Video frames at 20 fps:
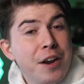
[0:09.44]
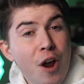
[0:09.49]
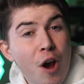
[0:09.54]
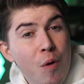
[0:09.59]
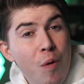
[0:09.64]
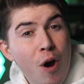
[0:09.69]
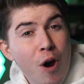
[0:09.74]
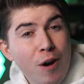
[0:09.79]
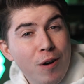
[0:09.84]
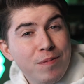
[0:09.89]
And you
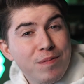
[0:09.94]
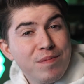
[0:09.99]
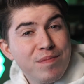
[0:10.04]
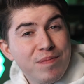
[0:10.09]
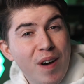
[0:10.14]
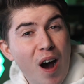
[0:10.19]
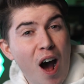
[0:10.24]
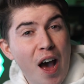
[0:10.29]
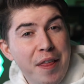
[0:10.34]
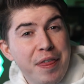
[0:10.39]
know what?
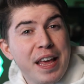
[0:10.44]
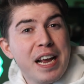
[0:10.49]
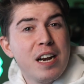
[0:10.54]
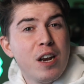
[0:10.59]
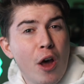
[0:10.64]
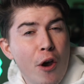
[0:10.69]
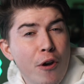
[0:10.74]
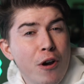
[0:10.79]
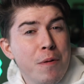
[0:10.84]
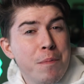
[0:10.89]
I
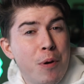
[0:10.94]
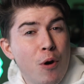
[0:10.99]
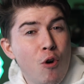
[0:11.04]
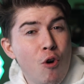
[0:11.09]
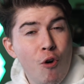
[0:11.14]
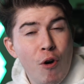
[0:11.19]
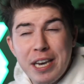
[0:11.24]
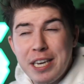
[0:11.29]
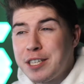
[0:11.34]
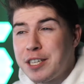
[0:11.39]
think Logan
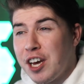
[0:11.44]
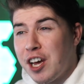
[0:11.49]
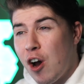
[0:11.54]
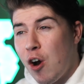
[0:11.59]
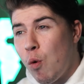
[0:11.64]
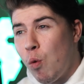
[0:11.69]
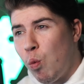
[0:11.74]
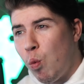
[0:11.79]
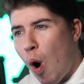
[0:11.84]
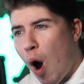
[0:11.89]
Paul is going
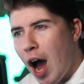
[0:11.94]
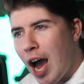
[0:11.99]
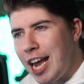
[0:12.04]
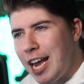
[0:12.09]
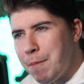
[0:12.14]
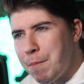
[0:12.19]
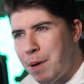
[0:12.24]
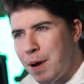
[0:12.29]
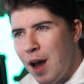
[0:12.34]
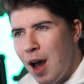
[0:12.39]
to
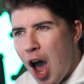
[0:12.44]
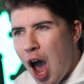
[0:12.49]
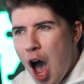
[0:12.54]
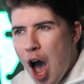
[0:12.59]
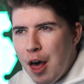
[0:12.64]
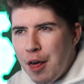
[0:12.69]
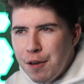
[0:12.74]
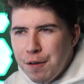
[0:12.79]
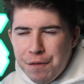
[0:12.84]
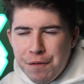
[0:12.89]
wipe
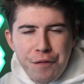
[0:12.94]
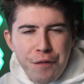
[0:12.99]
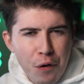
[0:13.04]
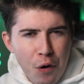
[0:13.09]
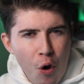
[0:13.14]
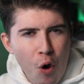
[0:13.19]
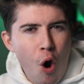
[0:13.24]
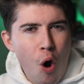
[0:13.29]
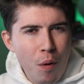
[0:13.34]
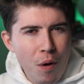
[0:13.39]
the
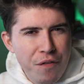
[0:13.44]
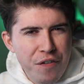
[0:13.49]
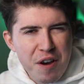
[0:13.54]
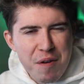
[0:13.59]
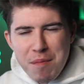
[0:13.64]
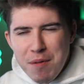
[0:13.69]
floor with